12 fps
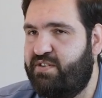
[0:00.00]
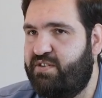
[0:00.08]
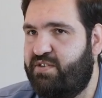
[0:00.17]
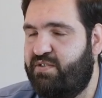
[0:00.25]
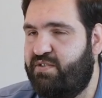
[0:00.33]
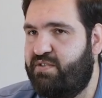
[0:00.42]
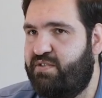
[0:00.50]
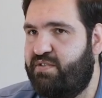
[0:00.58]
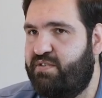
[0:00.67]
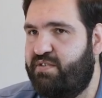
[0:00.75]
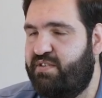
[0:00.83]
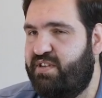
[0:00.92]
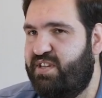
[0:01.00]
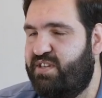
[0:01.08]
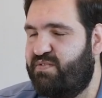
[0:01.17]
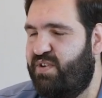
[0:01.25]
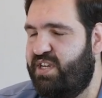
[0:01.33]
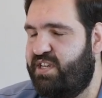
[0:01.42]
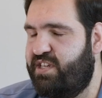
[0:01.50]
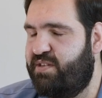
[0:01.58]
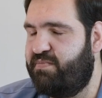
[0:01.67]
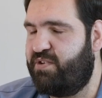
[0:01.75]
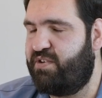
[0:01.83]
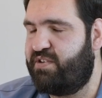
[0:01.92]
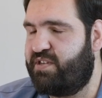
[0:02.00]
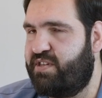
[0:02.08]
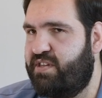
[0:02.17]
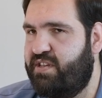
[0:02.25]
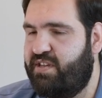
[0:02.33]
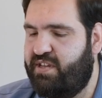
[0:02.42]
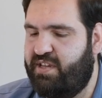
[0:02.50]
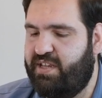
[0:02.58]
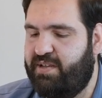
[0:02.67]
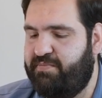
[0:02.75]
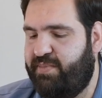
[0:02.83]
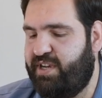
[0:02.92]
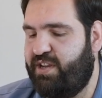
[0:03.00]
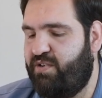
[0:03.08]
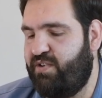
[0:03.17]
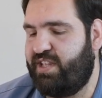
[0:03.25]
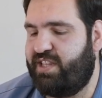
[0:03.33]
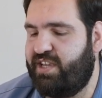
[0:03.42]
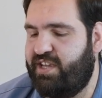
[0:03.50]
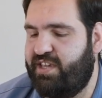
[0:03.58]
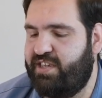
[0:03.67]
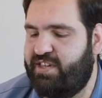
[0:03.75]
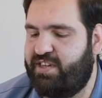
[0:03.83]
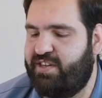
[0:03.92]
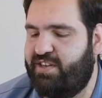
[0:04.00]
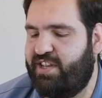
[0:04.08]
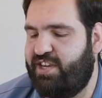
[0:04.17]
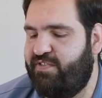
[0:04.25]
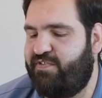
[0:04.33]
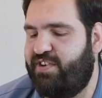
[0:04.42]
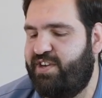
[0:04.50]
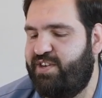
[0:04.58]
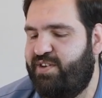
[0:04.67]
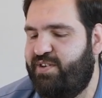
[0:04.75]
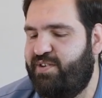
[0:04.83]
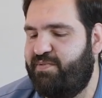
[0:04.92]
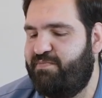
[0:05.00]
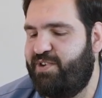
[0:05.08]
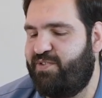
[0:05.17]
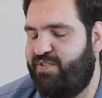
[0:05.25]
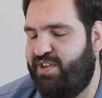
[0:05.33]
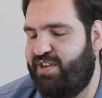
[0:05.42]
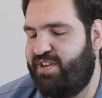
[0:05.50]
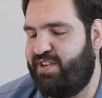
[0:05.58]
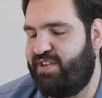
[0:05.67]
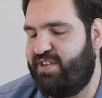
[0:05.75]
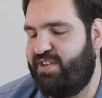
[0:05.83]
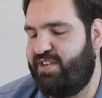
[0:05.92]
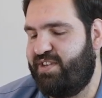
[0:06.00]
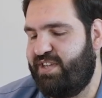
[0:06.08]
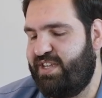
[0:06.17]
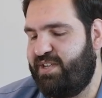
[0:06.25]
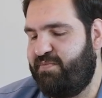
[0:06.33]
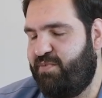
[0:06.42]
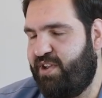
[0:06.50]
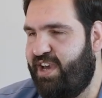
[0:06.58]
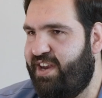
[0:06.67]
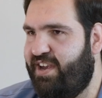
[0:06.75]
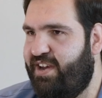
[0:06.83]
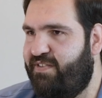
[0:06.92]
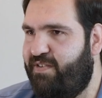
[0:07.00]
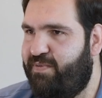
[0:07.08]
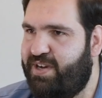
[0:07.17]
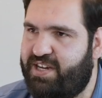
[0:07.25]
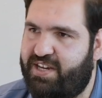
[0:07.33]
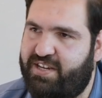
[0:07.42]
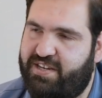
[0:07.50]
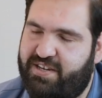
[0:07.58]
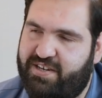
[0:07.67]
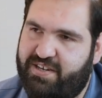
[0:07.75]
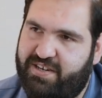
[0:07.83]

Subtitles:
So it's quite easy but the only thing is the difference between Bulgarian alphabet and